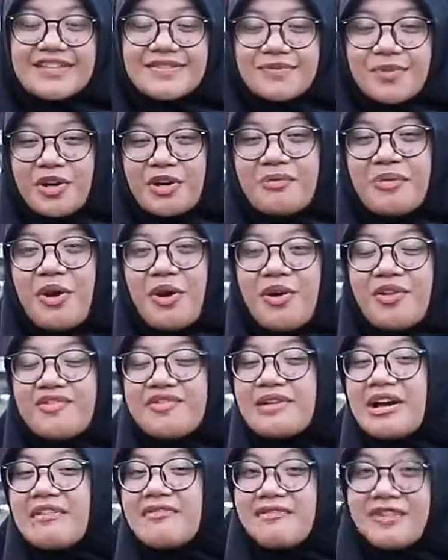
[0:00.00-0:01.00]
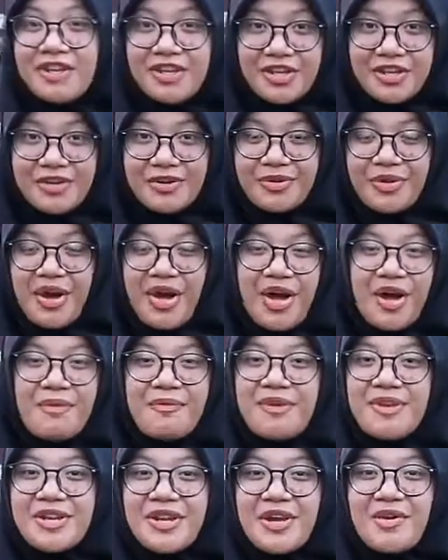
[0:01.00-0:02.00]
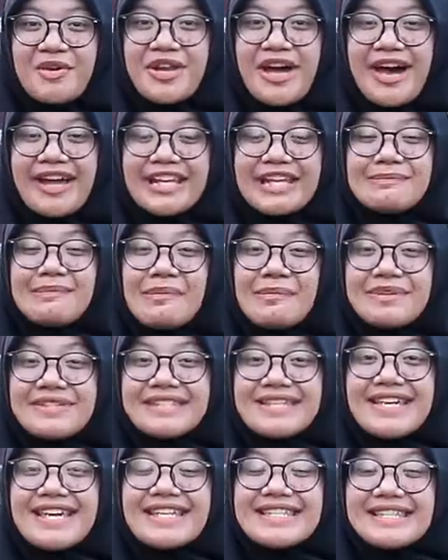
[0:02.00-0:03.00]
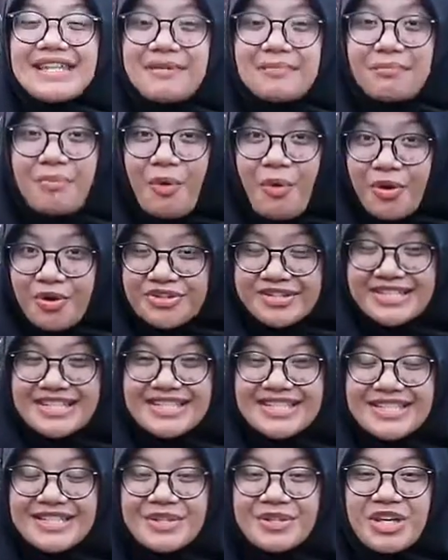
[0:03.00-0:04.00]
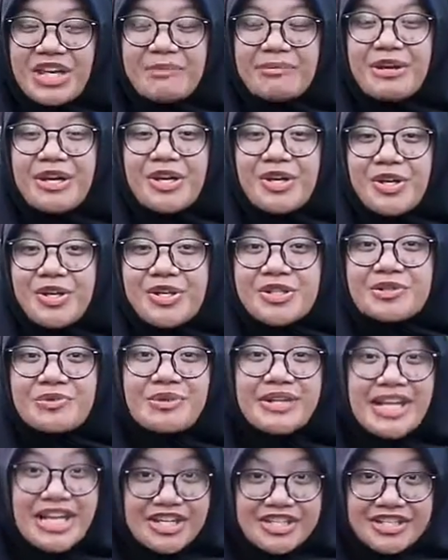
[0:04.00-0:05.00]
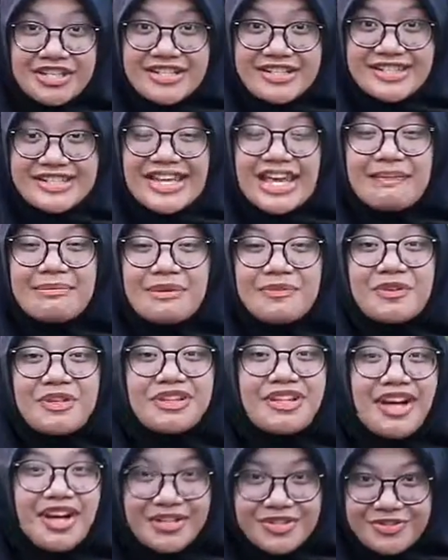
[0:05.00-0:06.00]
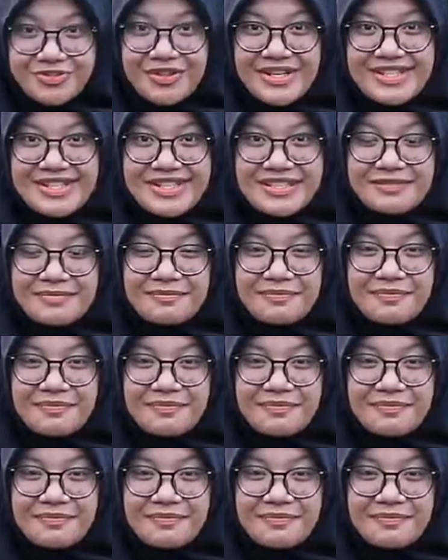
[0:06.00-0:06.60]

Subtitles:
From all of my video, we know that diplomacy is important to keep a good relations between countries.